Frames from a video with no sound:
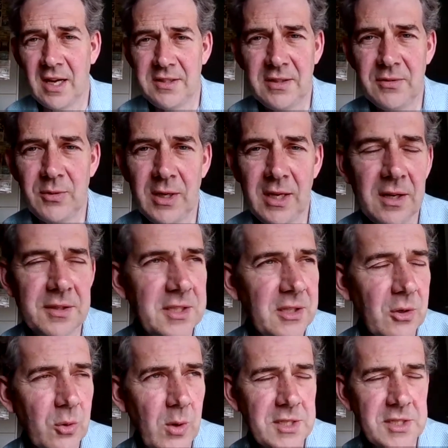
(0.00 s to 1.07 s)
I didn't really
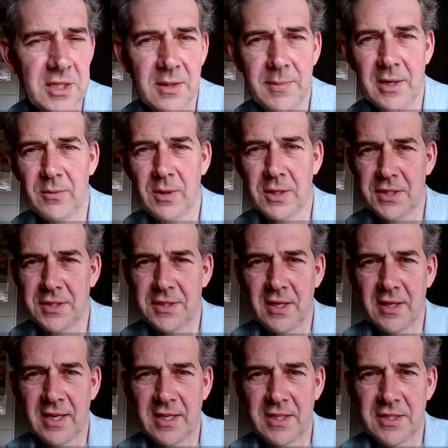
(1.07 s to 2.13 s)
answer your question about
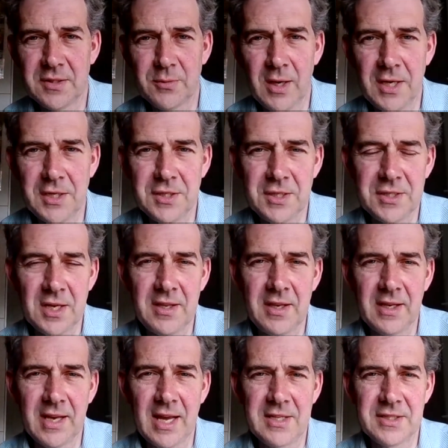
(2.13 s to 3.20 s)
Russian-Turkish relations.
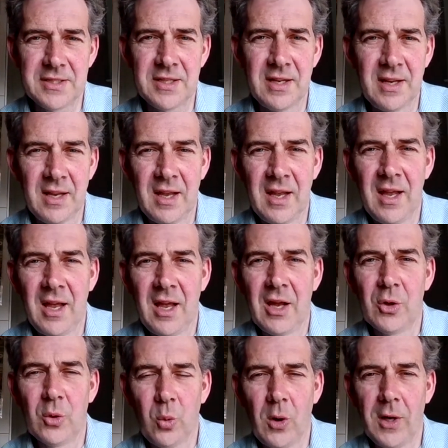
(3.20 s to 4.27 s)
I think has
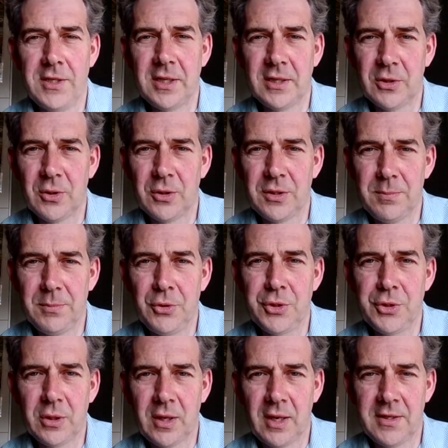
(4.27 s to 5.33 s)
quite a good
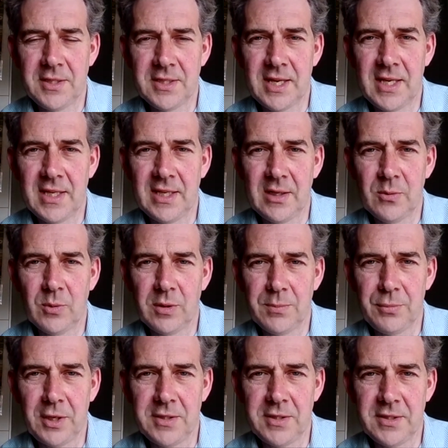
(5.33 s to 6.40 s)
mutual understanding
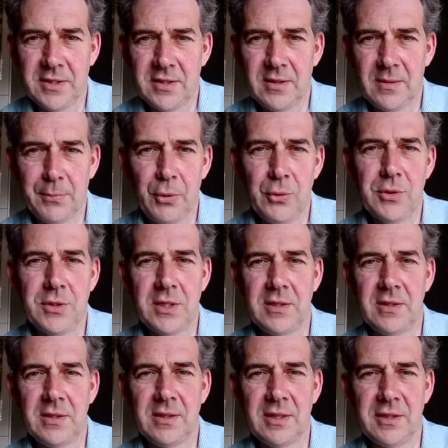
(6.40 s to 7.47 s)
with President
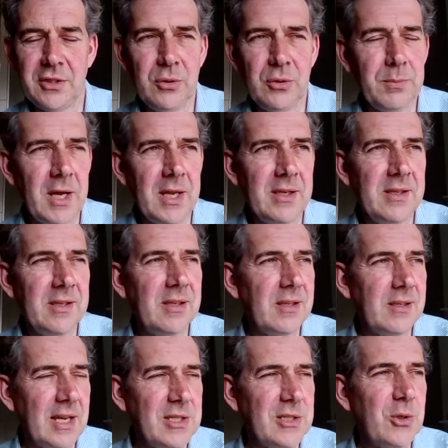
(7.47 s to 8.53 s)
Putin. The two
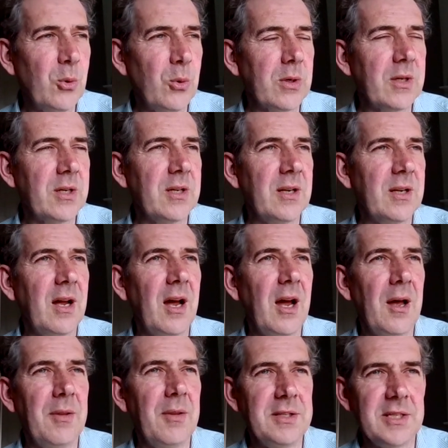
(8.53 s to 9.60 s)
men they talk,
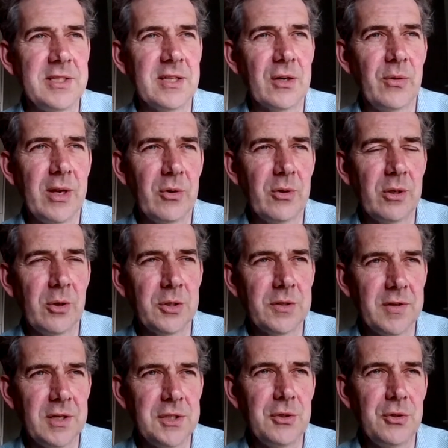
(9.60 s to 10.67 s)
uh, they disagree on a
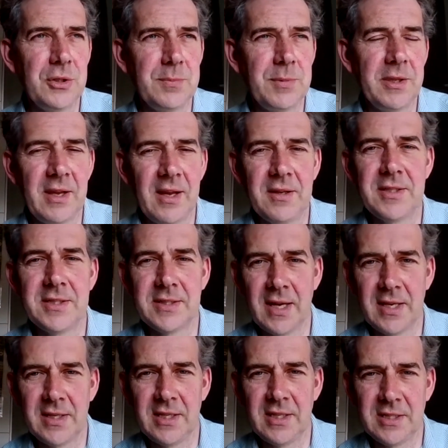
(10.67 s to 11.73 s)
lot of issues, but they
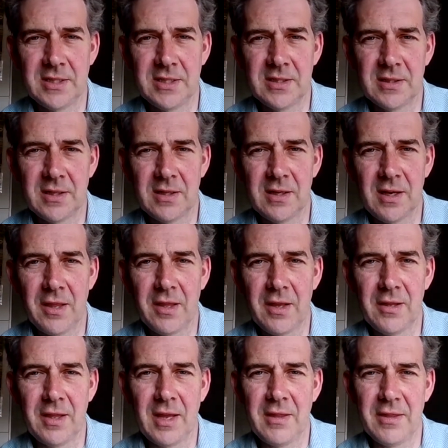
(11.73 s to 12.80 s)
understand each
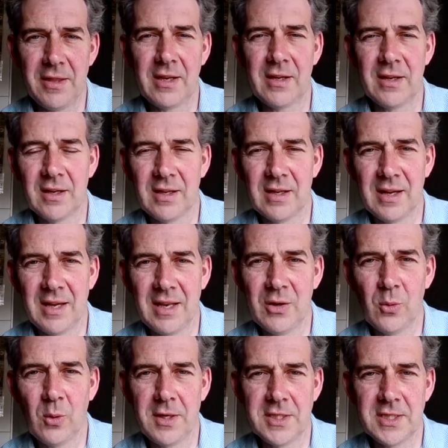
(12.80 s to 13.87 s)
other. They think
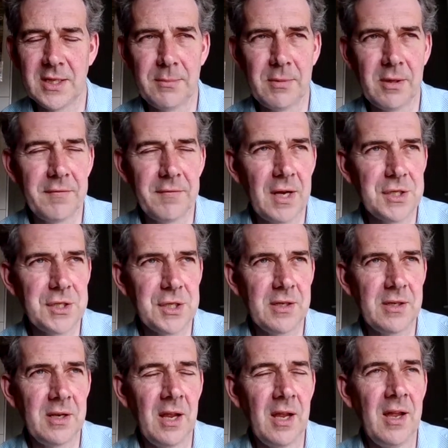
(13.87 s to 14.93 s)
in quite a similar
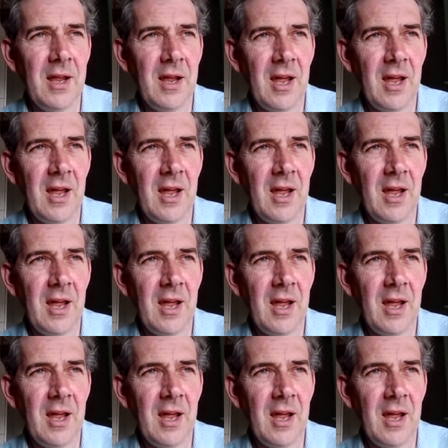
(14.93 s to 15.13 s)
fashion.